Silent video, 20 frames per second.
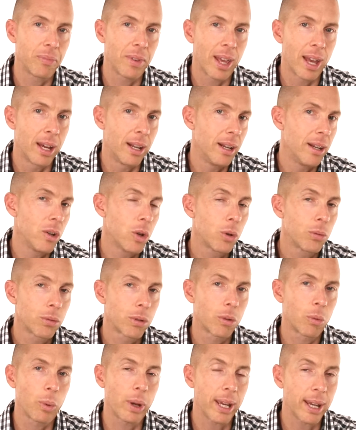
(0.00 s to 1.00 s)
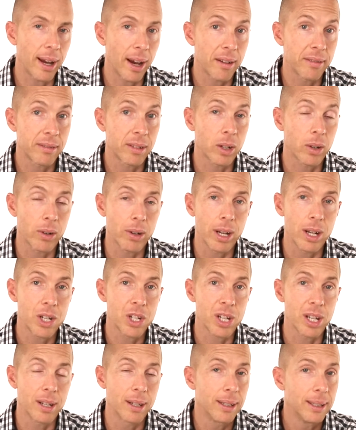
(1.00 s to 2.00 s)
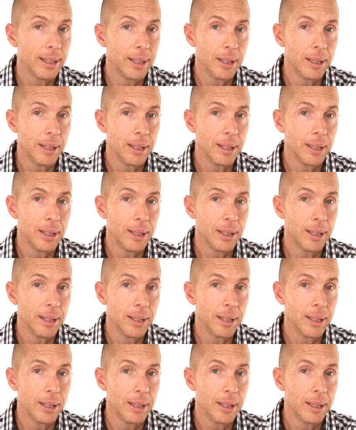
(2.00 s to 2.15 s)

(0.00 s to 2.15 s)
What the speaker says: And who are we as the creation